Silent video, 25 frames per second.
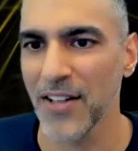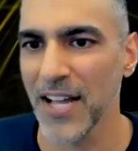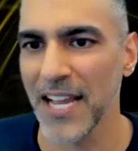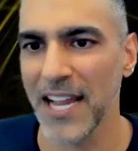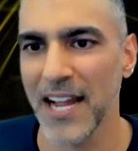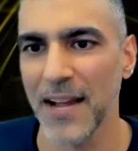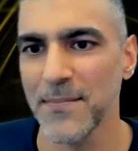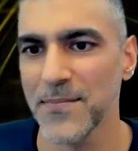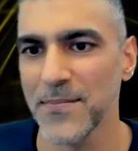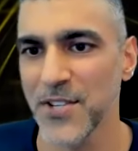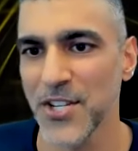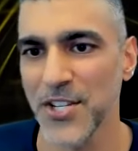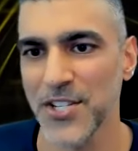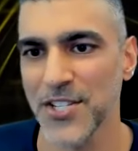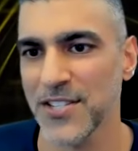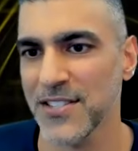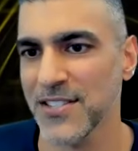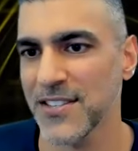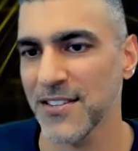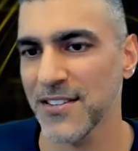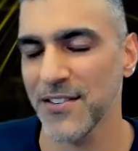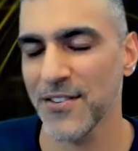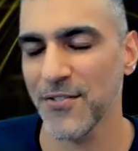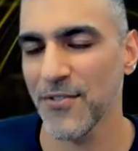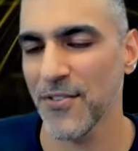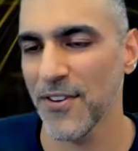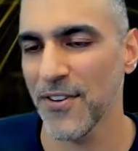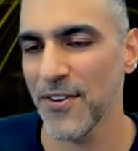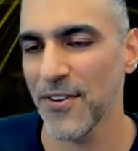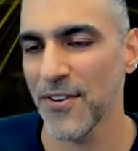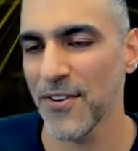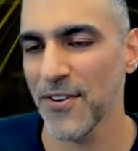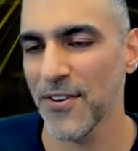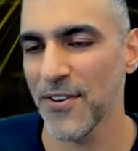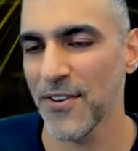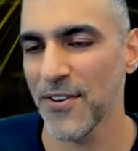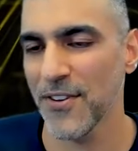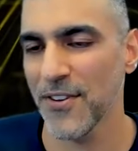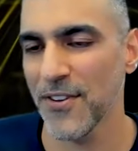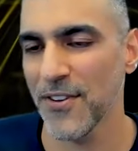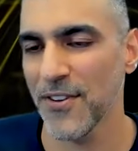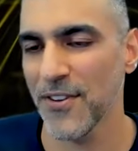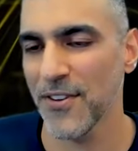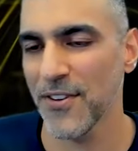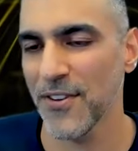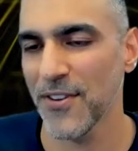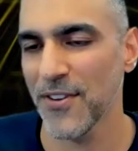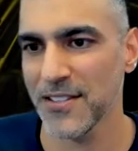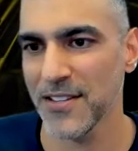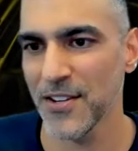I, am just, I'm
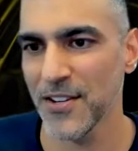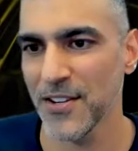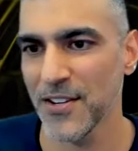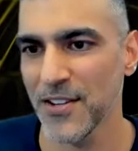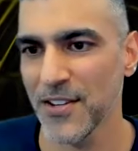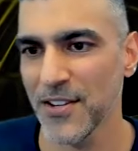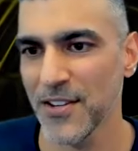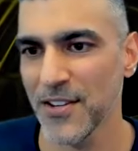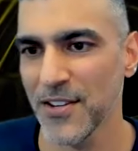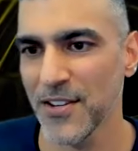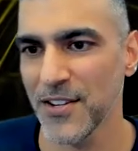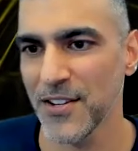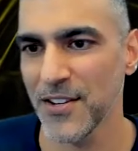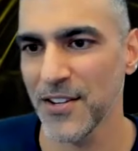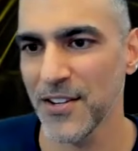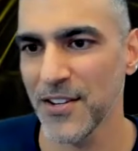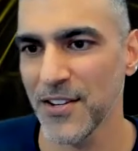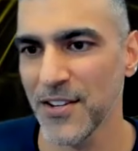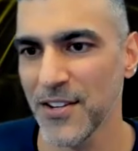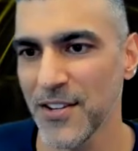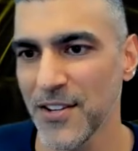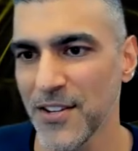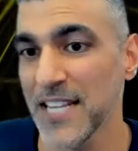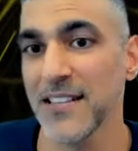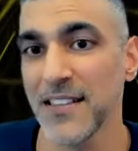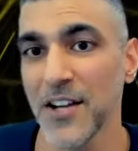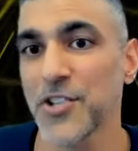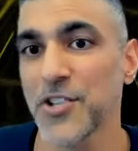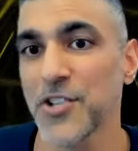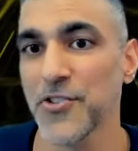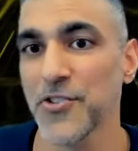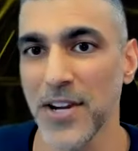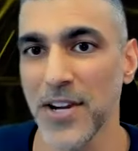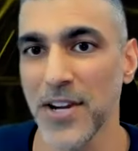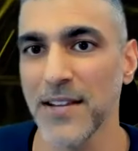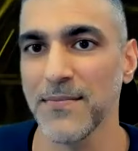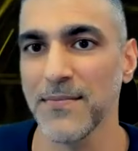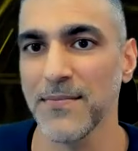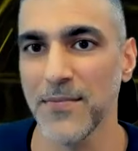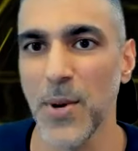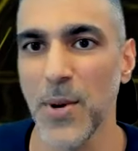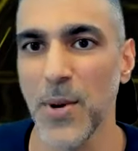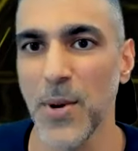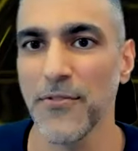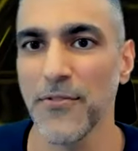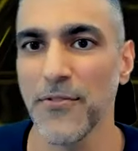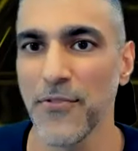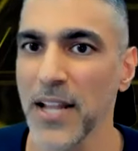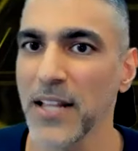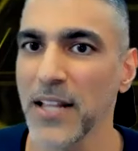just, you know, it's, it's a luxury,
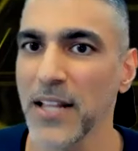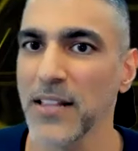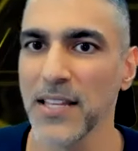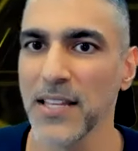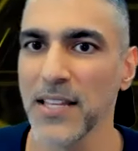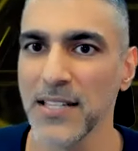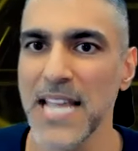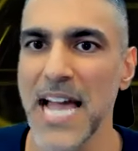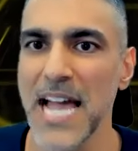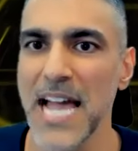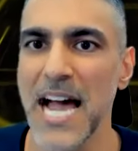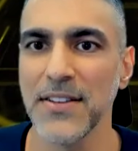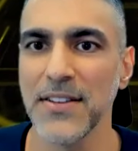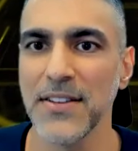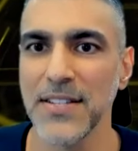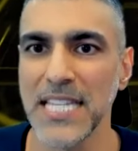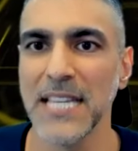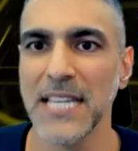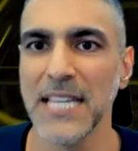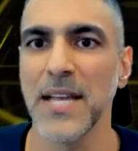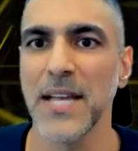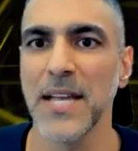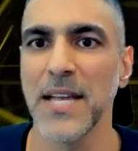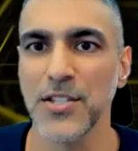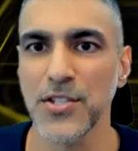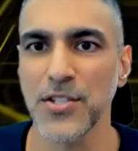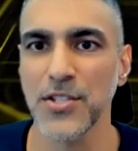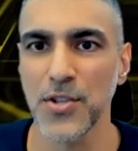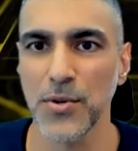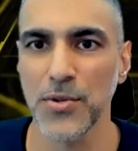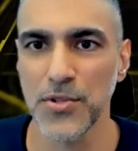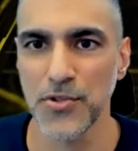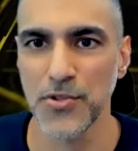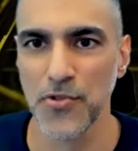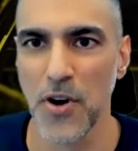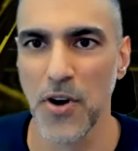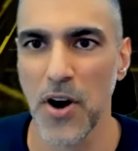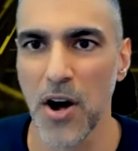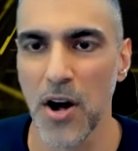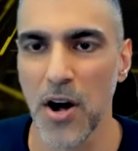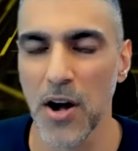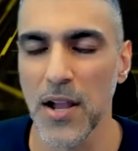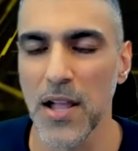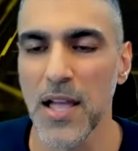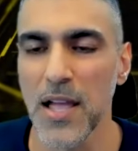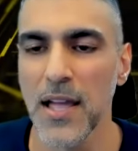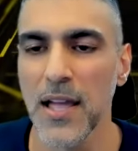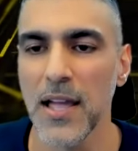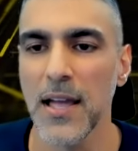quite frankly, to have a team that's so strong.